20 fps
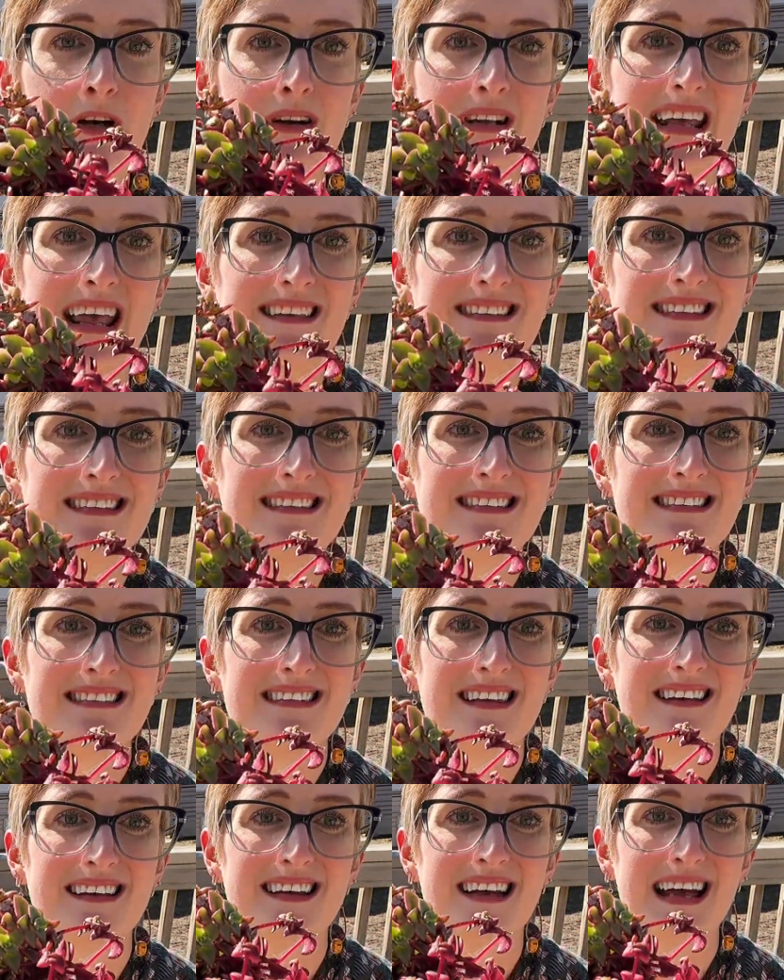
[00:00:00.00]
Yes,
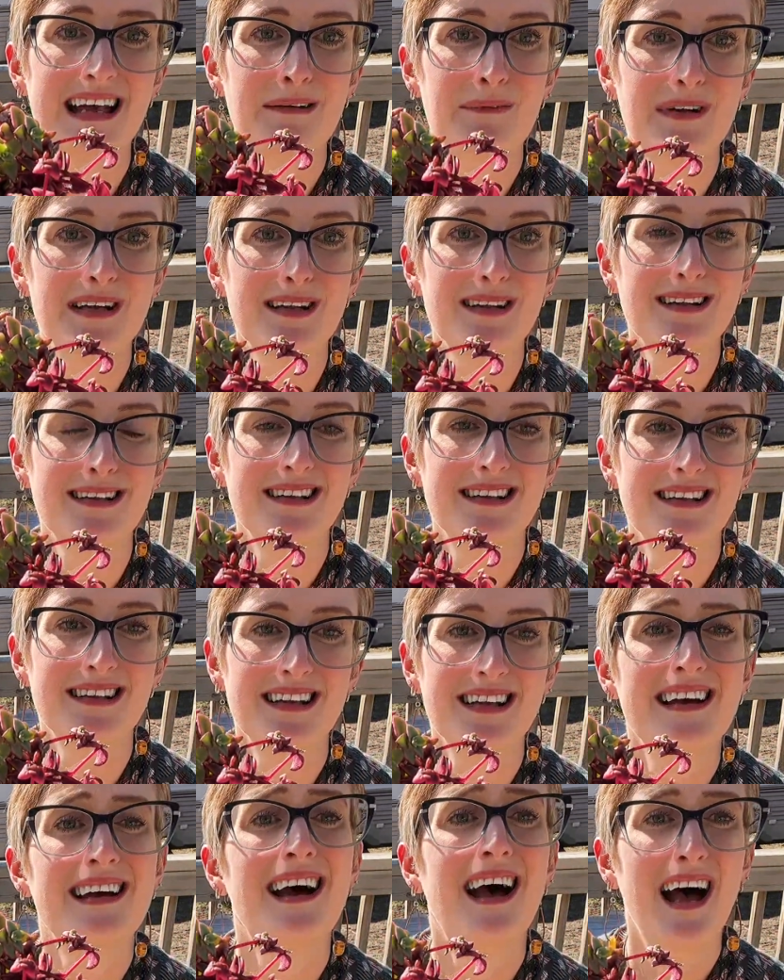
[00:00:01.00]
I will.
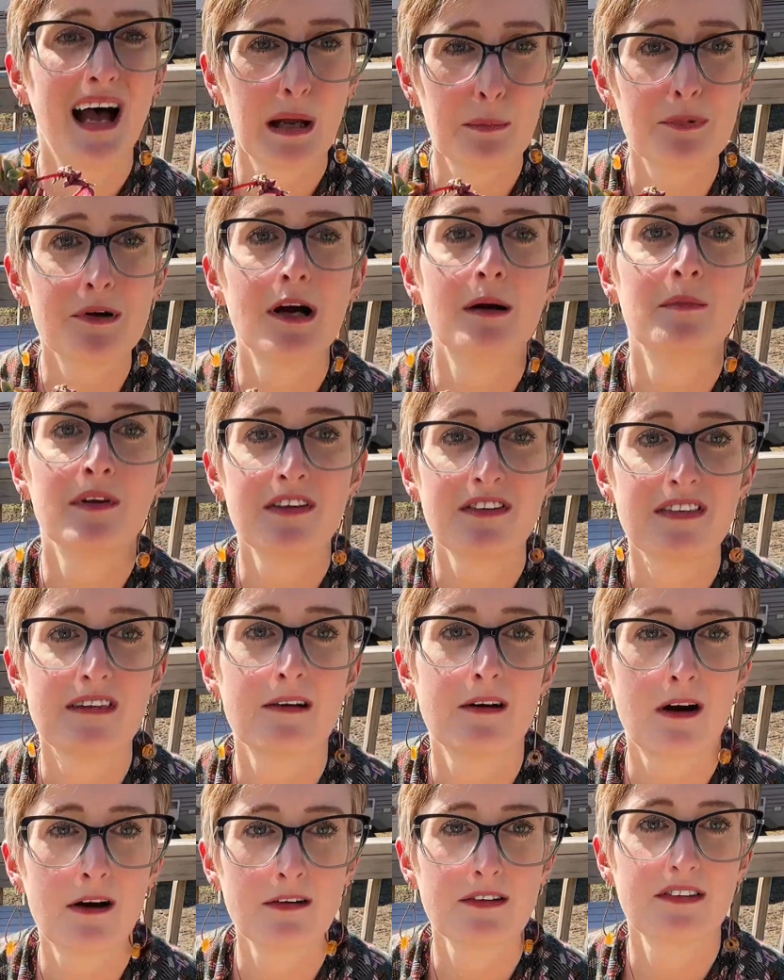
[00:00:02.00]
I promise there
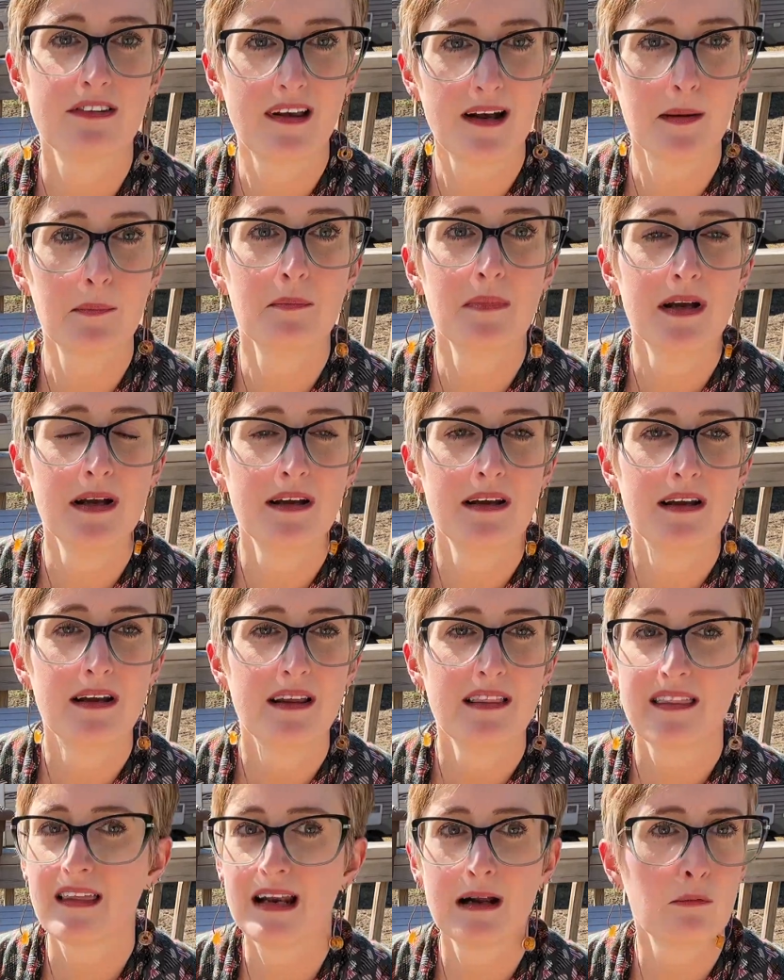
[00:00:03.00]
are some
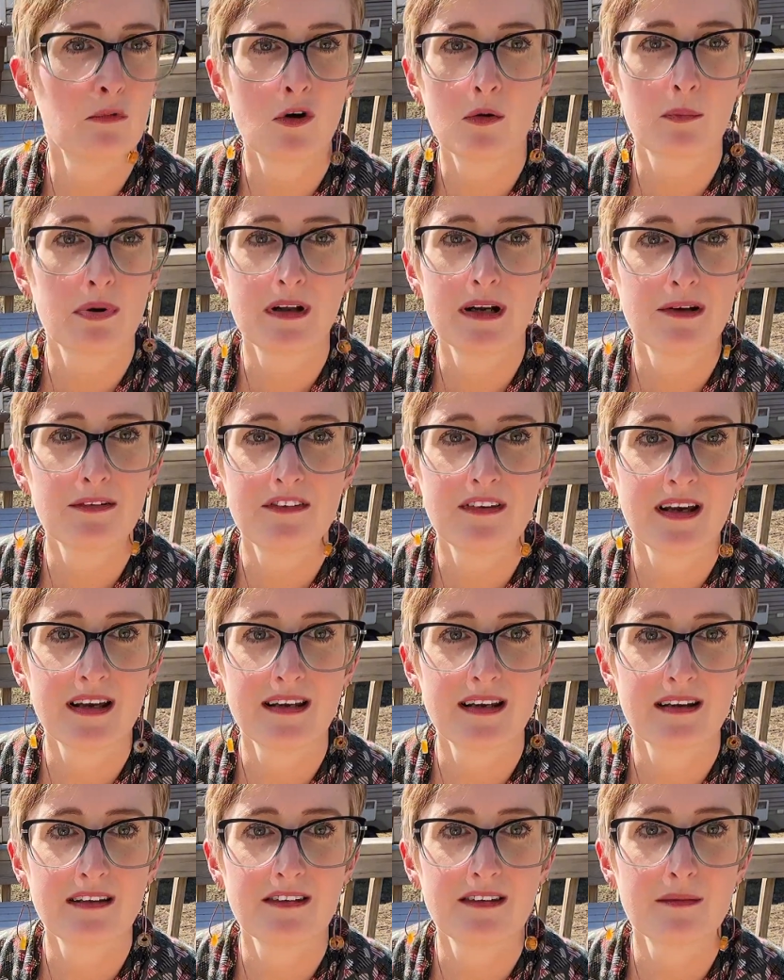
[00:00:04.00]
that I won't put outside
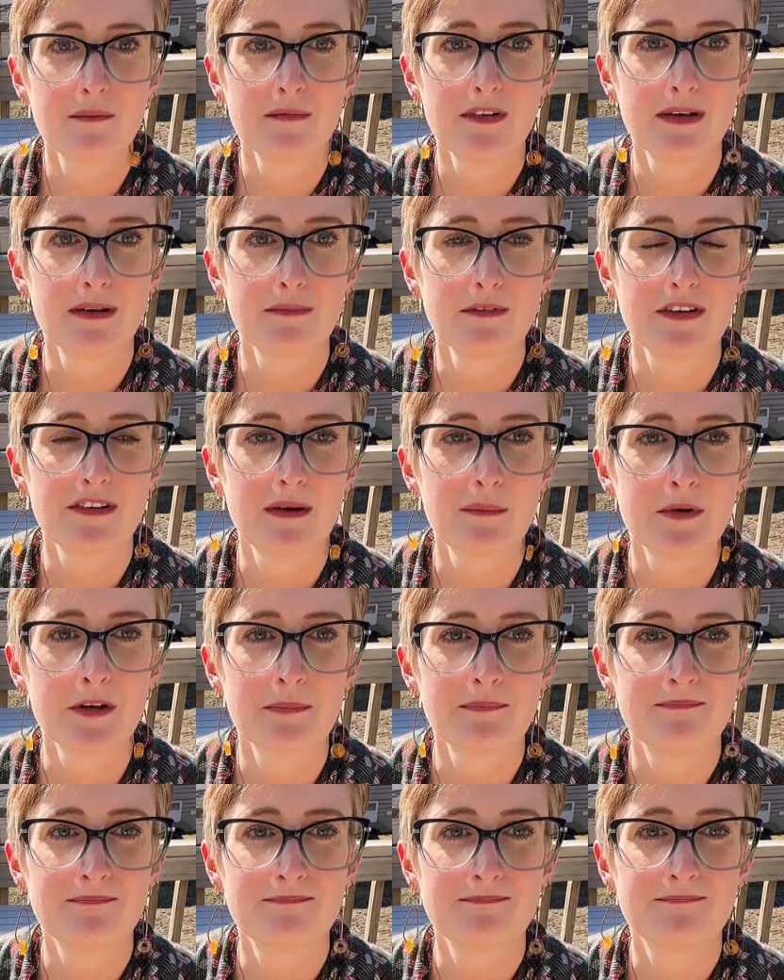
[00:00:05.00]
next summer.
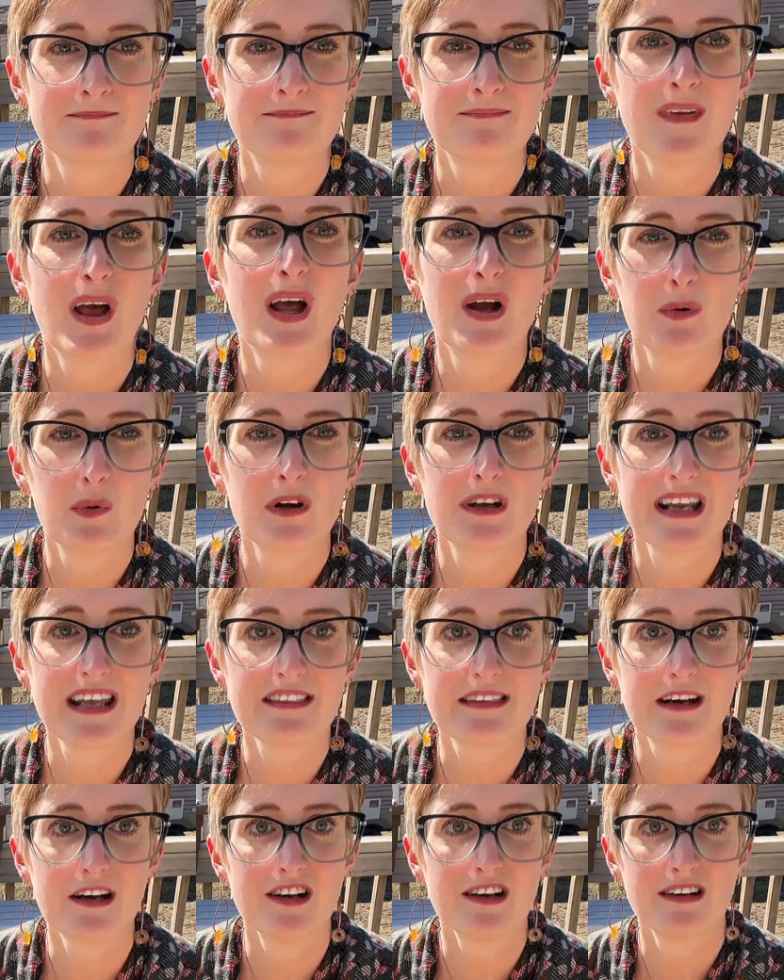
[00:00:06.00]
We'll get
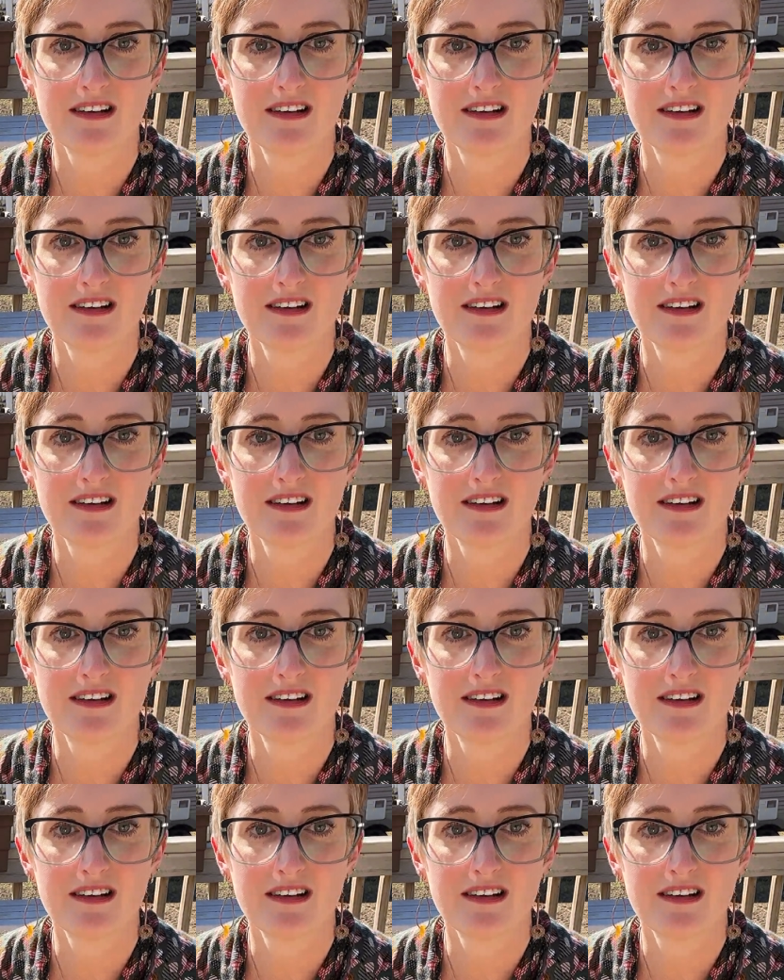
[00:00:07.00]
there.